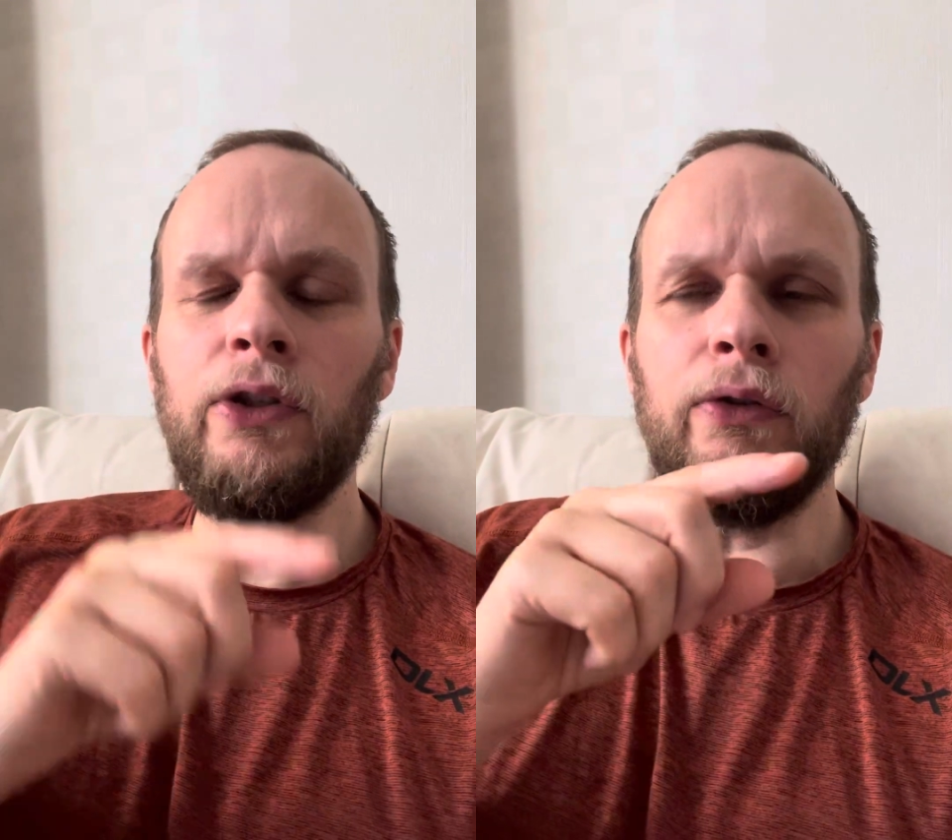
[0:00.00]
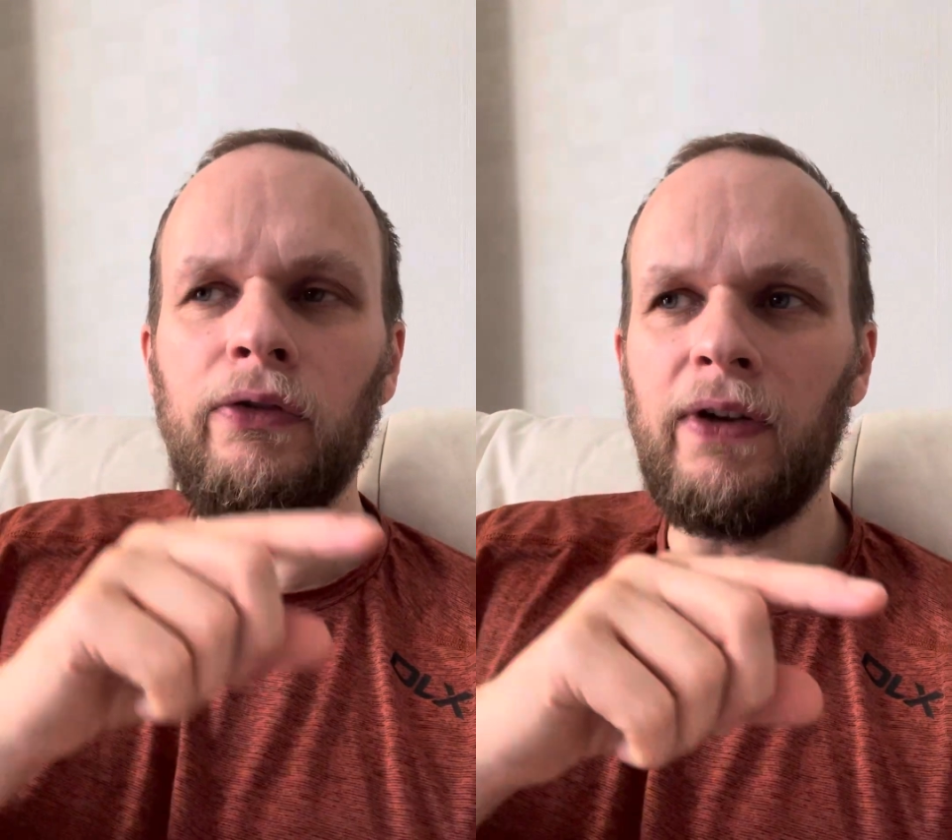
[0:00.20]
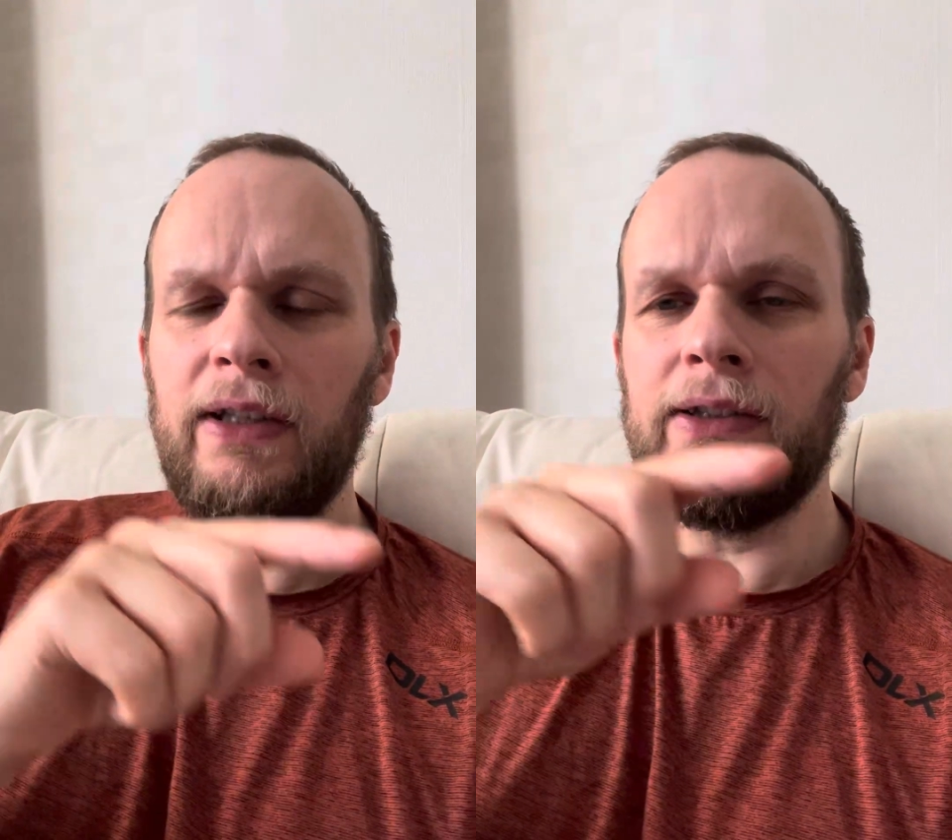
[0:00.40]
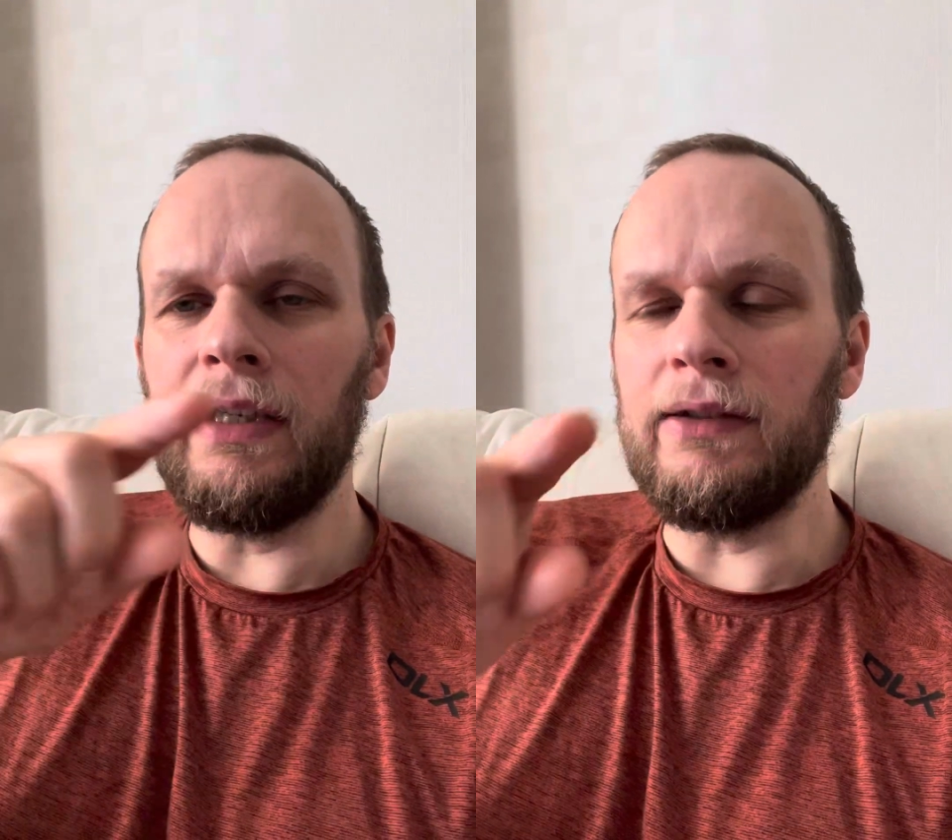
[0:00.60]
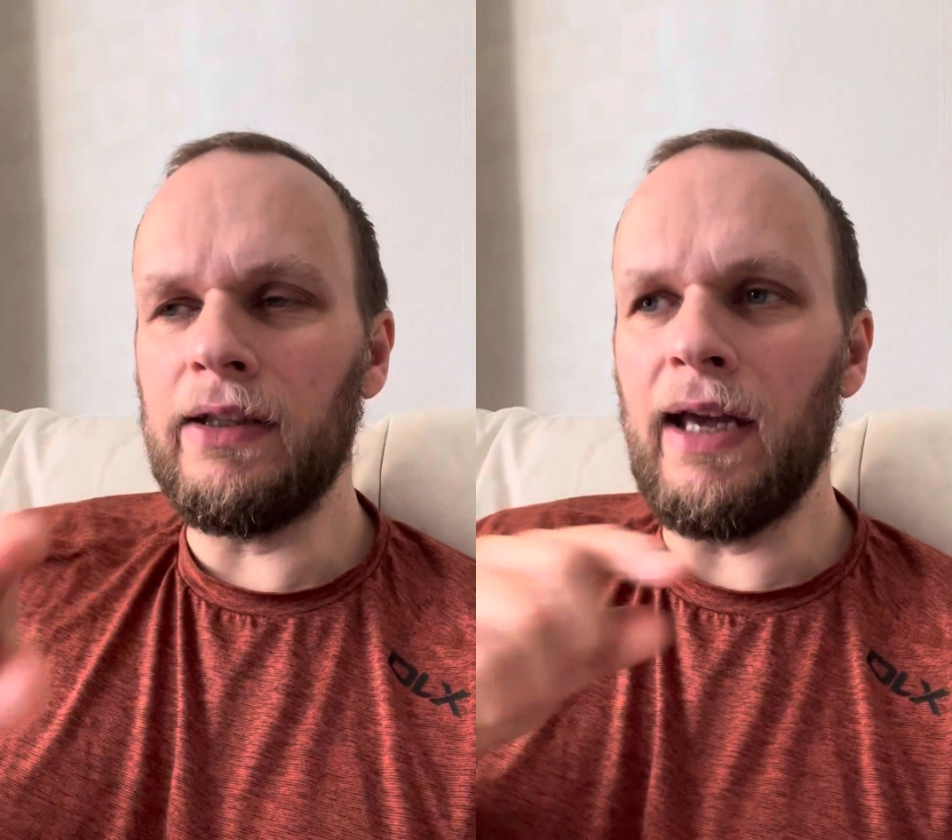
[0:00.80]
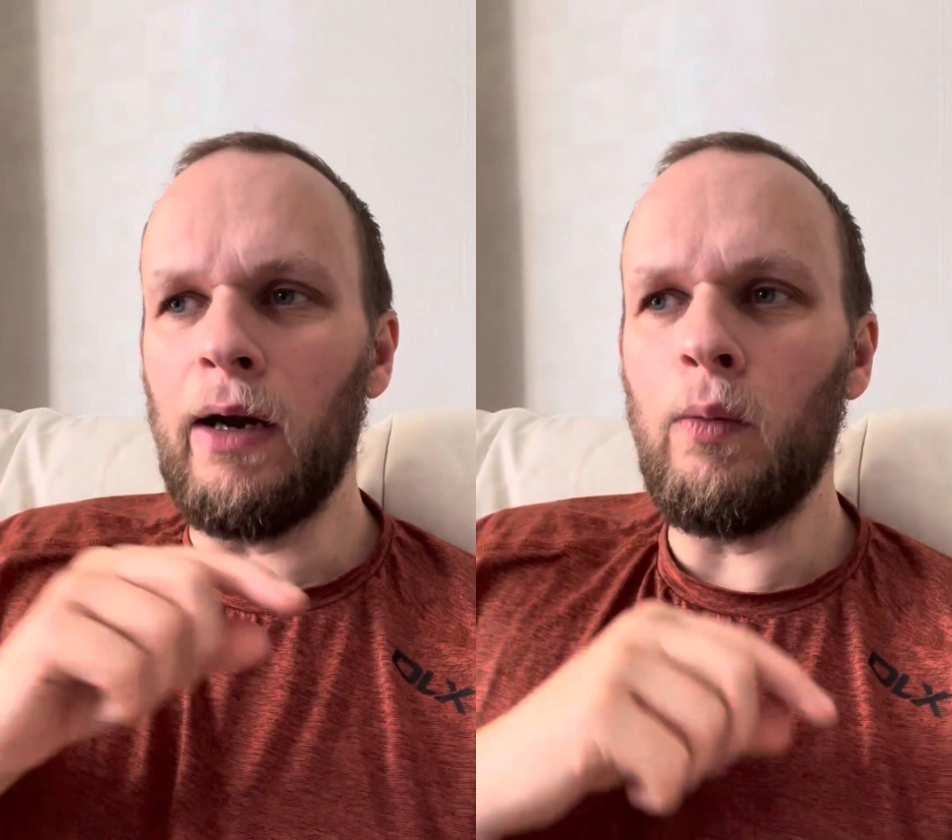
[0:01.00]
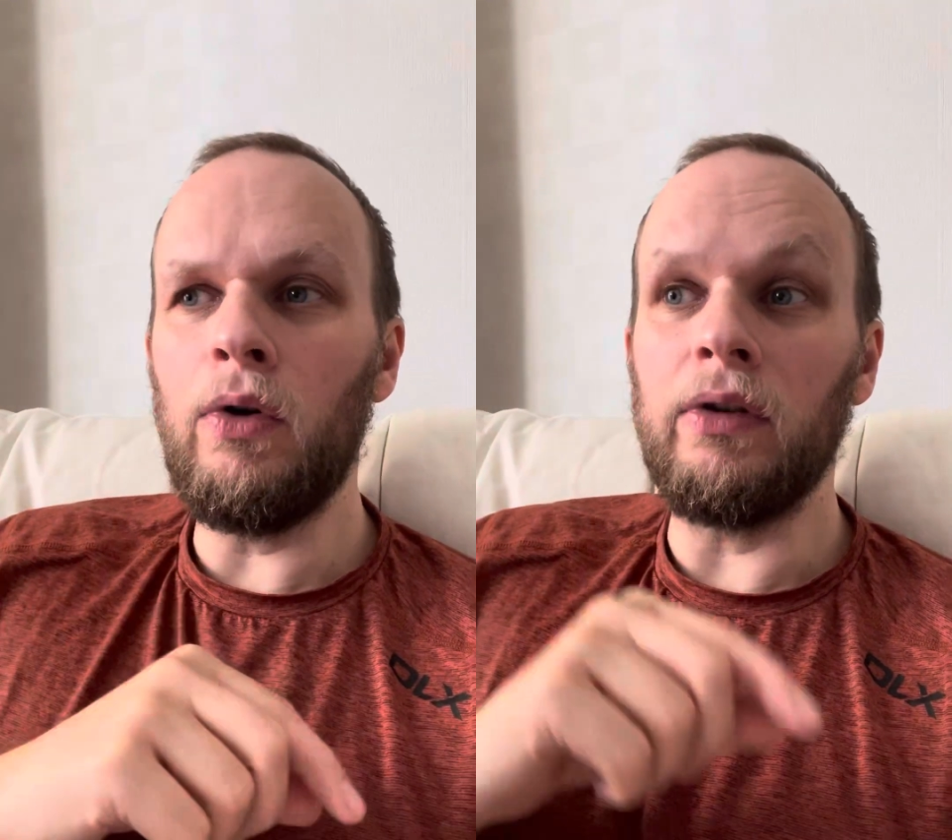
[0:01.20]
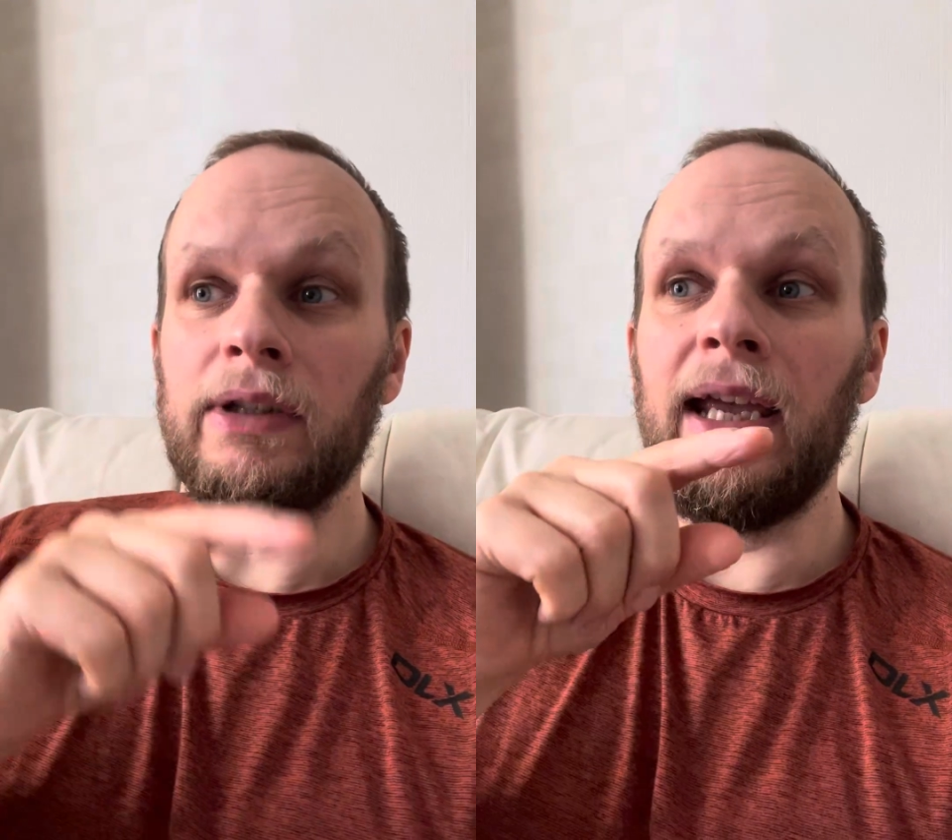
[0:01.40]
You fit into their
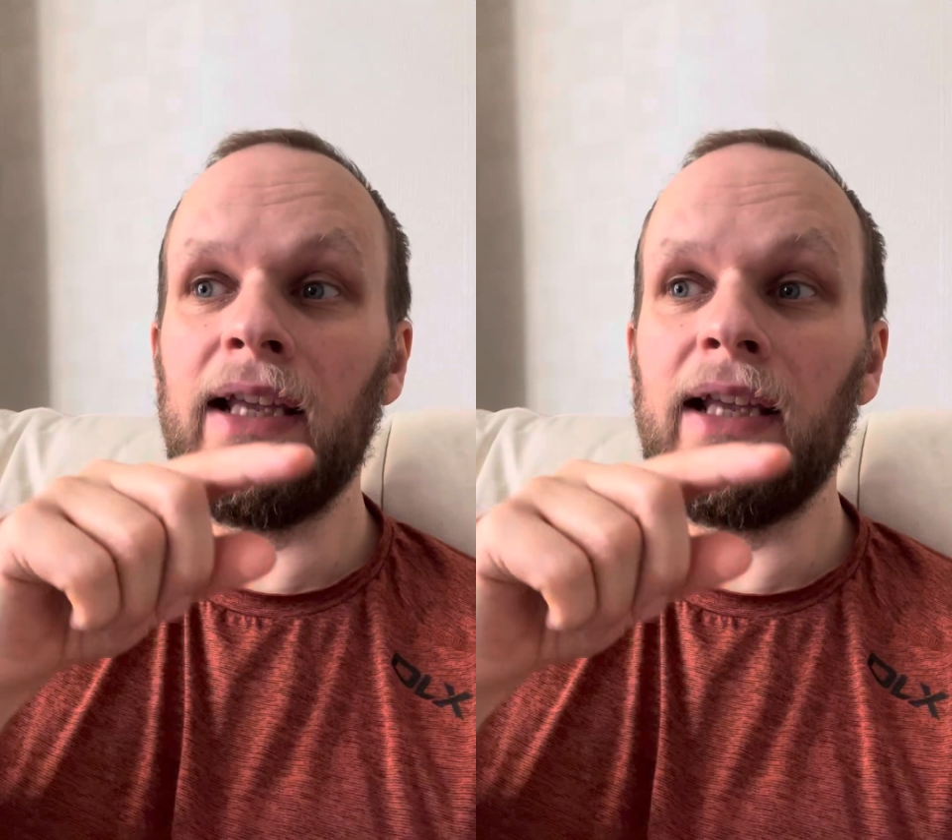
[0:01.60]
world.